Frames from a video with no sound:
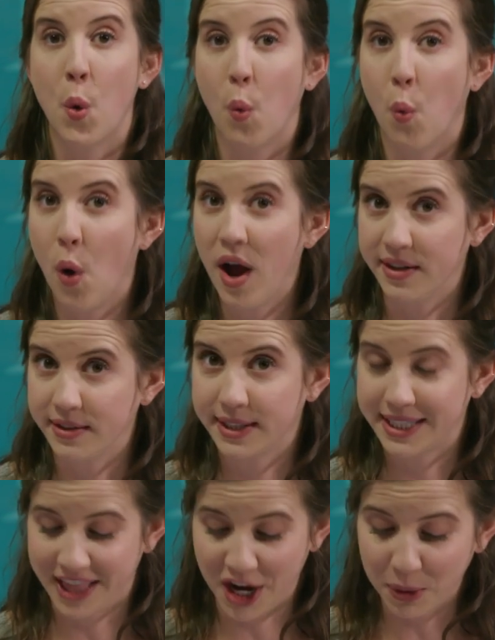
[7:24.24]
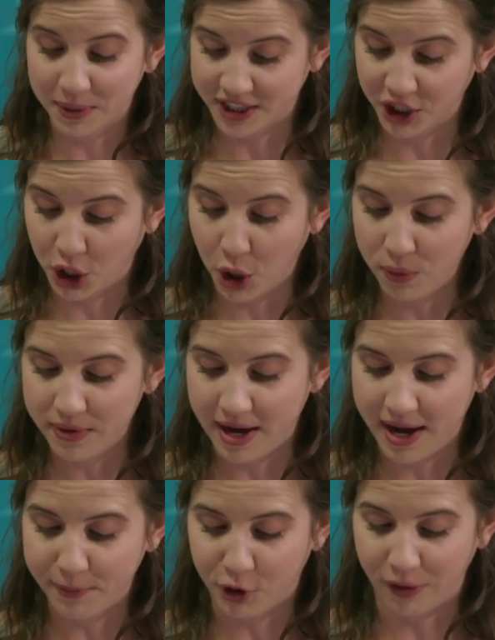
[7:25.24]
Once there was a goat
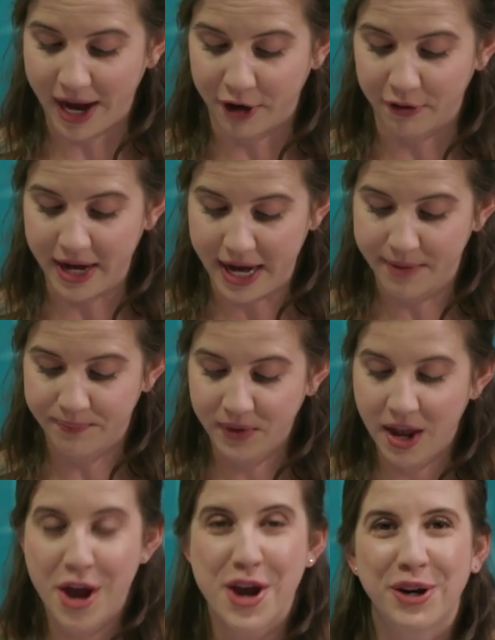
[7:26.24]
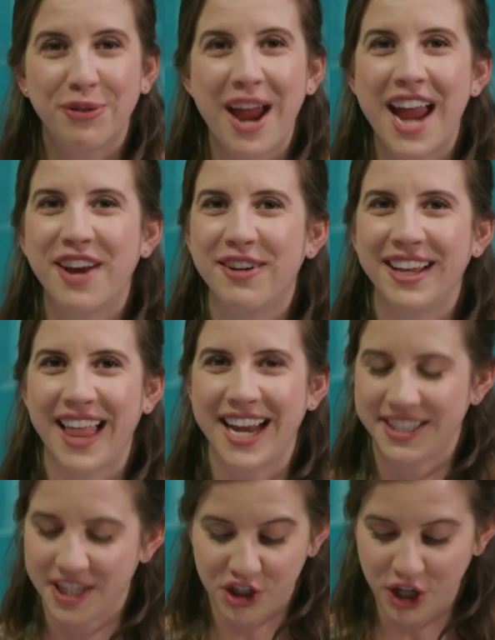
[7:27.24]
named Gregory. Gregory
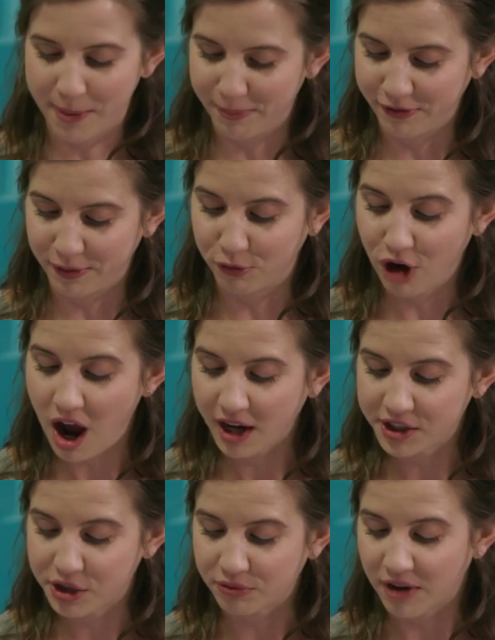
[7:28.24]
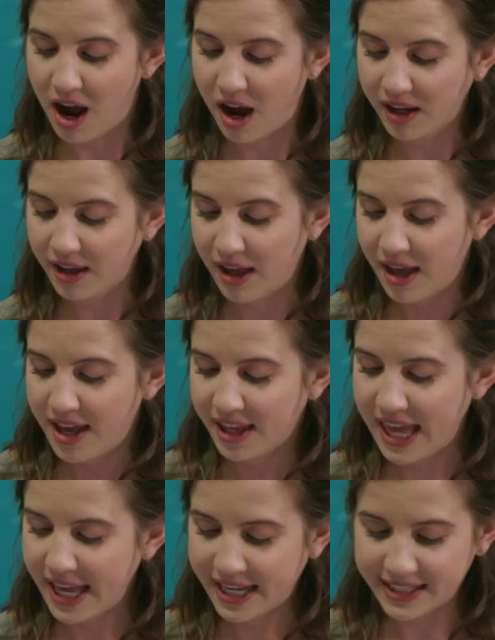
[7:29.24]
liked to jump from rock to rock,
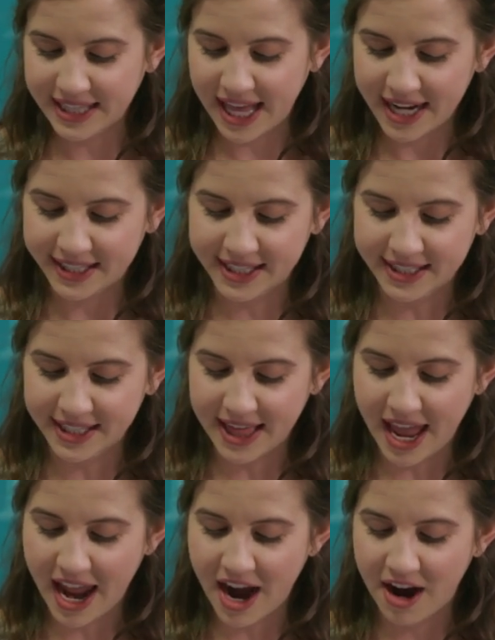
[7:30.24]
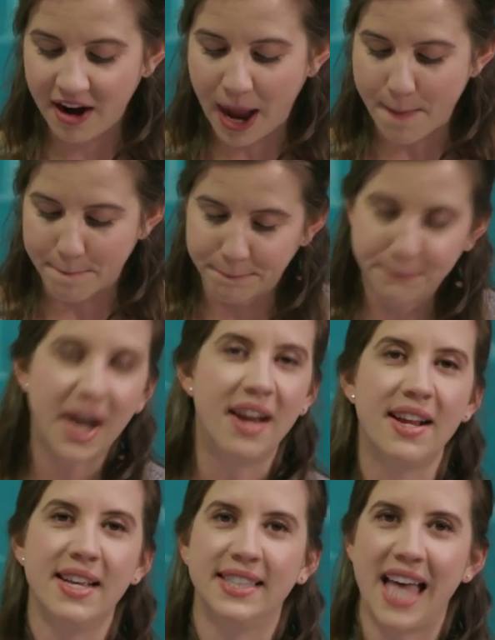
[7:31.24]
kick his legs into the air, and butt
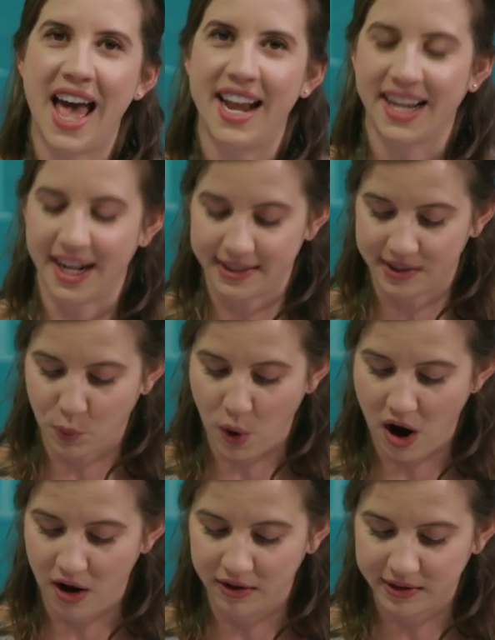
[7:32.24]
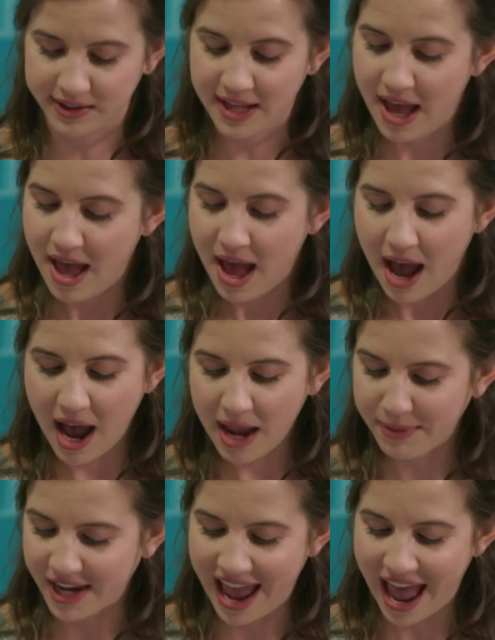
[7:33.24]
his head against walls.
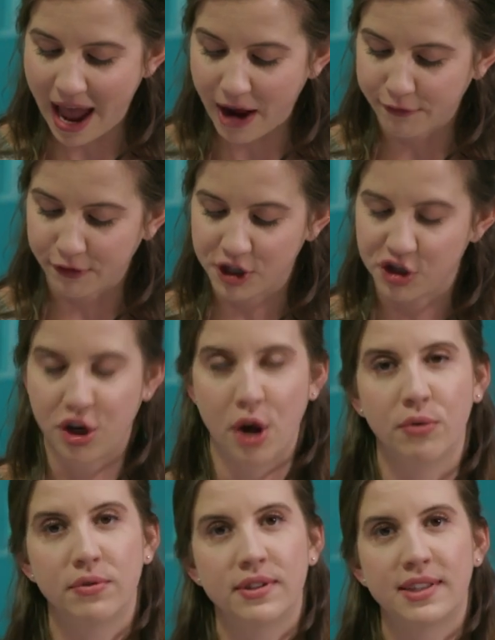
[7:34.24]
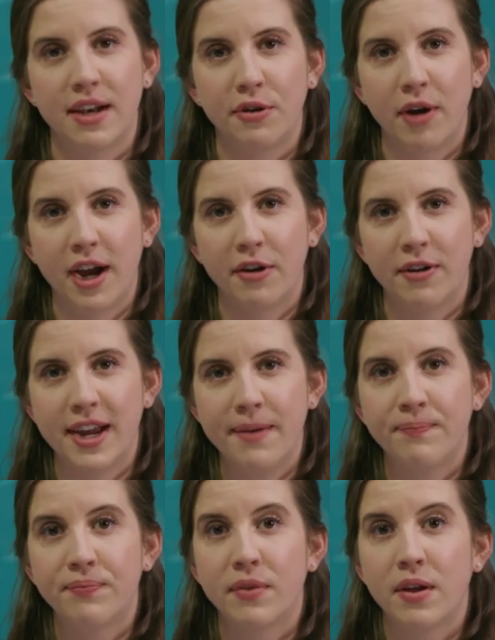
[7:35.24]
I'm an average goat, said Gregory.
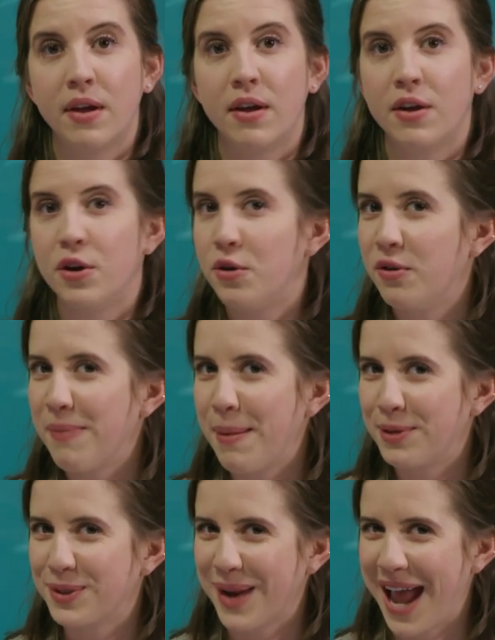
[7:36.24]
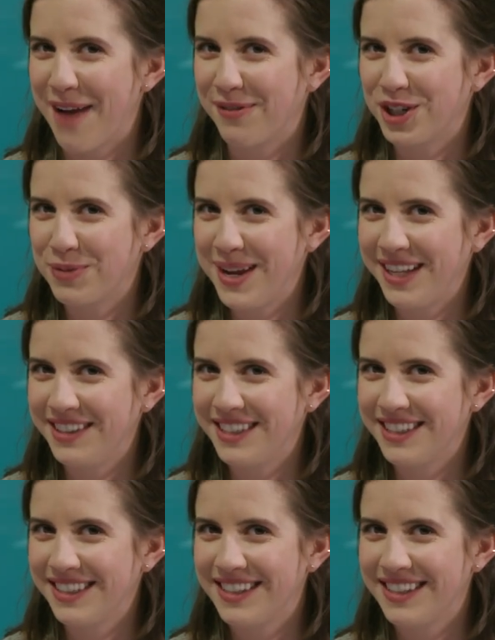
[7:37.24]
Who remembers what average means?